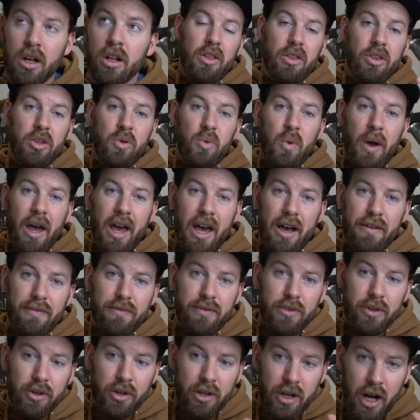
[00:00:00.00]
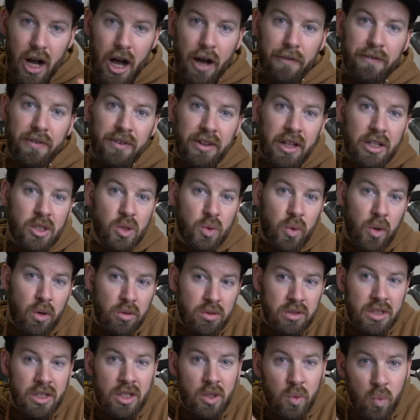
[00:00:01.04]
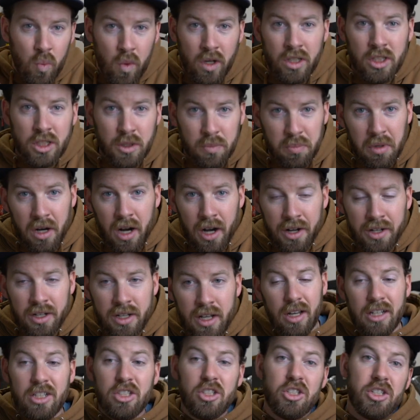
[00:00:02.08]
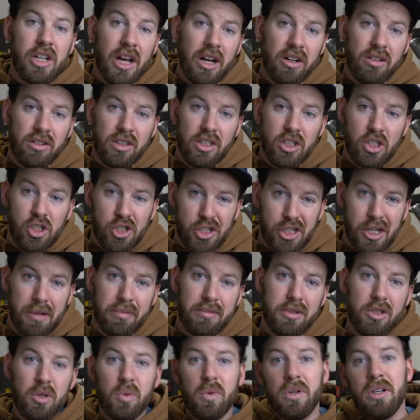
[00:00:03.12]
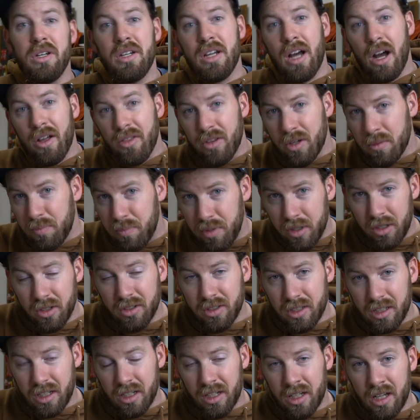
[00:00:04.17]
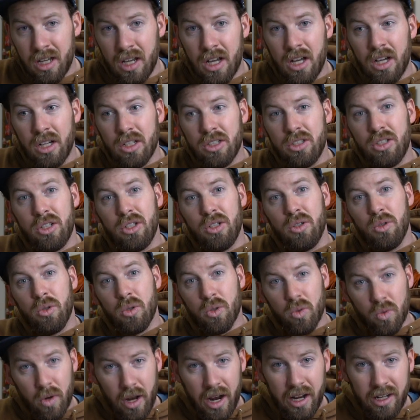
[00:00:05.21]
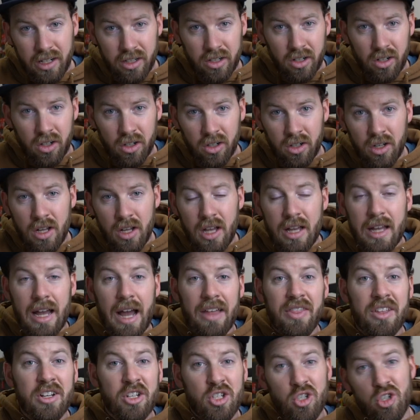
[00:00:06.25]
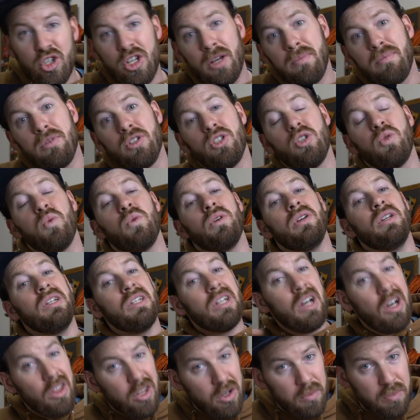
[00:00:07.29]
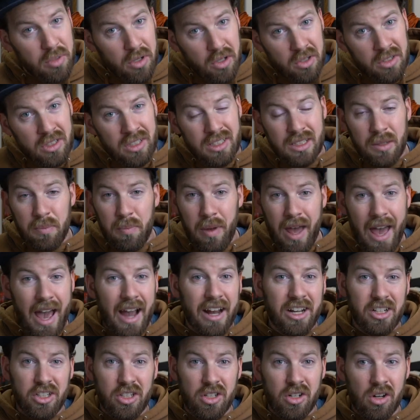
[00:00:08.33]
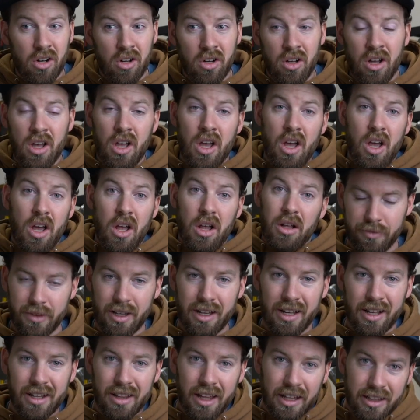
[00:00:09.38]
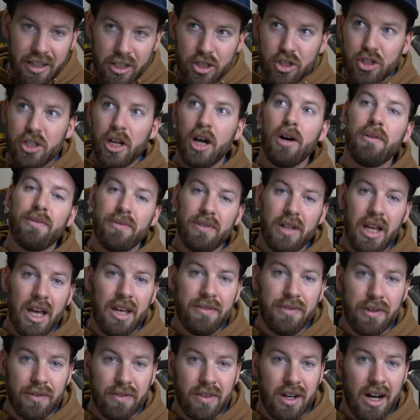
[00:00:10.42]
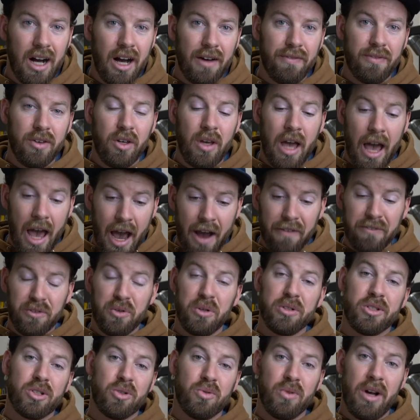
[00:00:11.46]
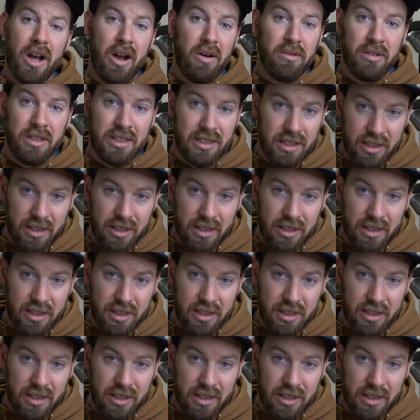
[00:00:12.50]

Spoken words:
you have your coffee that's roasted in one spot. It's generally shipped to another building to grind it all, and then shipped to another building to package it all. Like, the shelf life of coffee after it's ground is